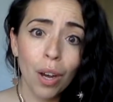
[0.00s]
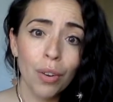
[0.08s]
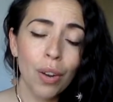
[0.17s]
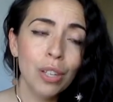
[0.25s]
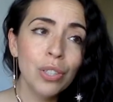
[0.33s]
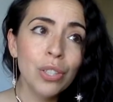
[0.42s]

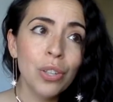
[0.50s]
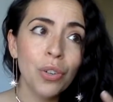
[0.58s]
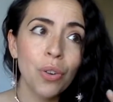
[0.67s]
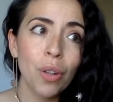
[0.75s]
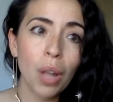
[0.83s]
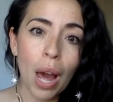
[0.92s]
not just on
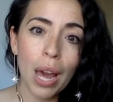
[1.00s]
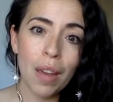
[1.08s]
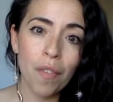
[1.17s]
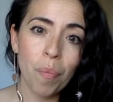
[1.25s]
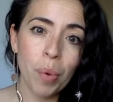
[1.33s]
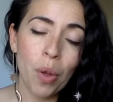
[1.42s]
your
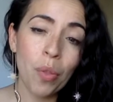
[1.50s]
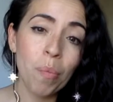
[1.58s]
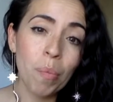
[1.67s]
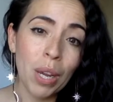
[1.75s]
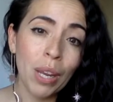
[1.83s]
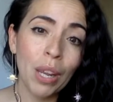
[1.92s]
life, but on the
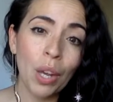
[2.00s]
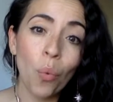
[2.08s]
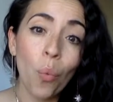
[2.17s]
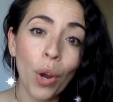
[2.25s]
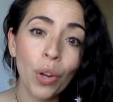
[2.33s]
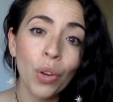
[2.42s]
meaning and
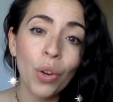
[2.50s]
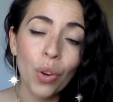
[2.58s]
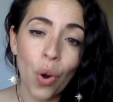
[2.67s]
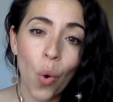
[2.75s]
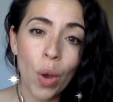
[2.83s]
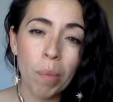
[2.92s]
where you're
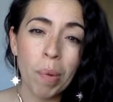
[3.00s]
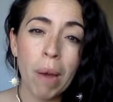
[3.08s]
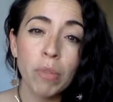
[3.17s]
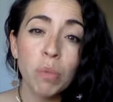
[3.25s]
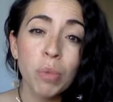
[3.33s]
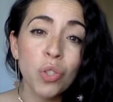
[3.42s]
going.
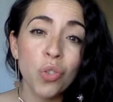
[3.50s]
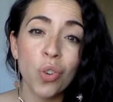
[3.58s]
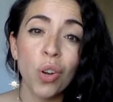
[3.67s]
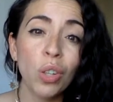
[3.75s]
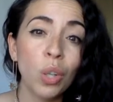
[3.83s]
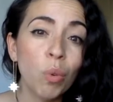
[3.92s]
Perhaps you've been
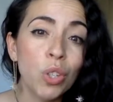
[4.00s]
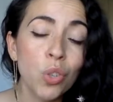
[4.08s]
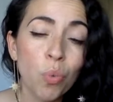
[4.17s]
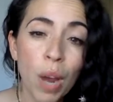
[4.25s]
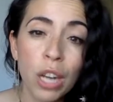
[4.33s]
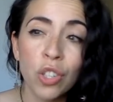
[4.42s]
struggling which
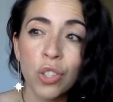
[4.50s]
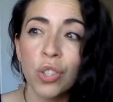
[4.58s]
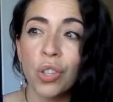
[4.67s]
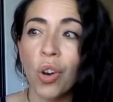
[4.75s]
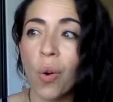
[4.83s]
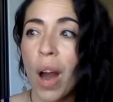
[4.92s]
direction to
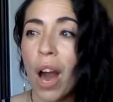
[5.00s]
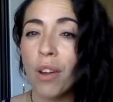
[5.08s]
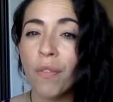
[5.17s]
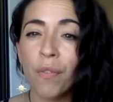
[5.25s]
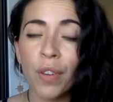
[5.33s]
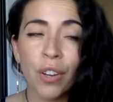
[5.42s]
go, how
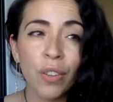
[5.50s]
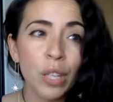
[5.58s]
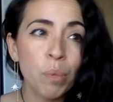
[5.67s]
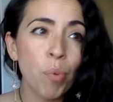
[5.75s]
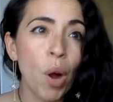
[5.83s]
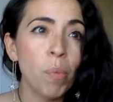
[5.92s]
to figure
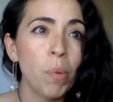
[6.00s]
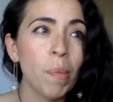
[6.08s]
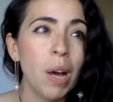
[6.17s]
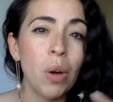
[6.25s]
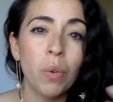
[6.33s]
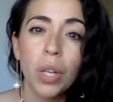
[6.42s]
this problem
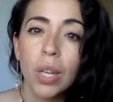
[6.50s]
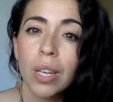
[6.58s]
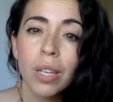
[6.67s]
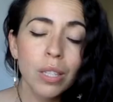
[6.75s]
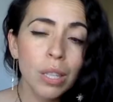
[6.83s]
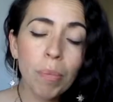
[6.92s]
out,
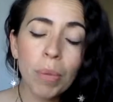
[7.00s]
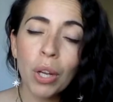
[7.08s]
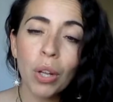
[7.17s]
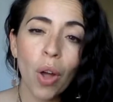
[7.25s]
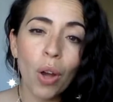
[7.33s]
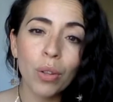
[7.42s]
something
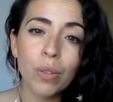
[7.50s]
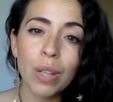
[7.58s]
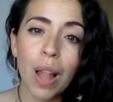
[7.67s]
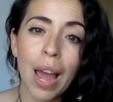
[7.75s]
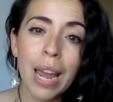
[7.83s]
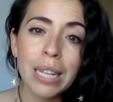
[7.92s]
along those
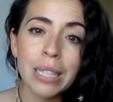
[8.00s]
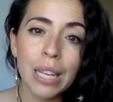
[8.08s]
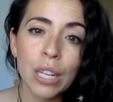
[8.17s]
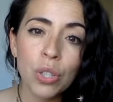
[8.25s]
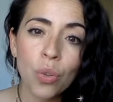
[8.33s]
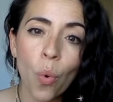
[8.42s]
lines, and
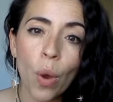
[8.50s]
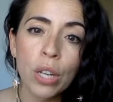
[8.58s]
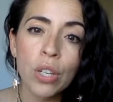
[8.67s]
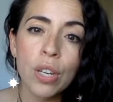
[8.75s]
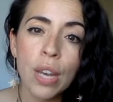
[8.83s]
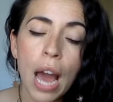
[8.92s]
it's going
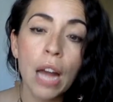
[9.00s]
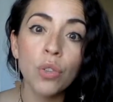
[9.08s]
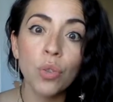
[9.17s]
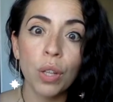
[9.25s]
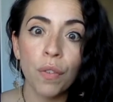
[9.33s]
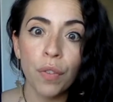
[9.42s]
to
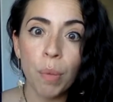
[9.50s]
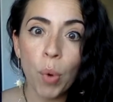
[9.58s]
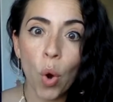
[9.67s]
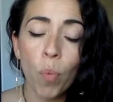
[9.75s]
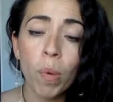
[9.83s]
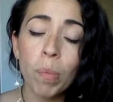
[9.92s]
naturally flip
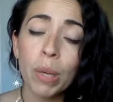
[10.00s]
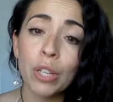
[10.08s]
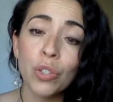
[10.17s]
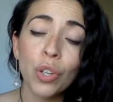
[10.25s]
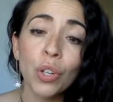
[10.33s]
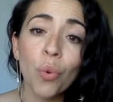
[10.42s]
open because
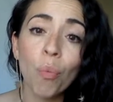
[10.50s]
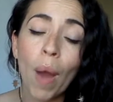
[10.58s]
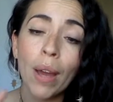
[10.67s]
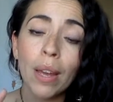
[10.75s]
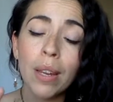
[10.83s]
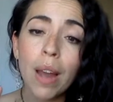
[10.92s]
you're going to
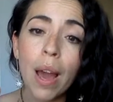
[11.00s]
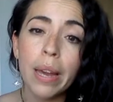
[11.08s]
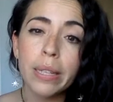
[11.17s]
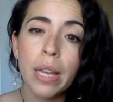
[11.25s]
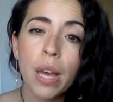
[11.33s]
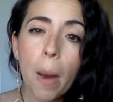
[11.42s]

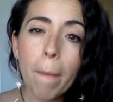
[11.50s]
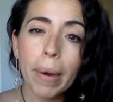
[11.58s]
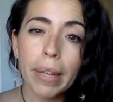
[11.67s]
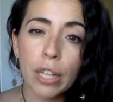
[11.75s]
recognize by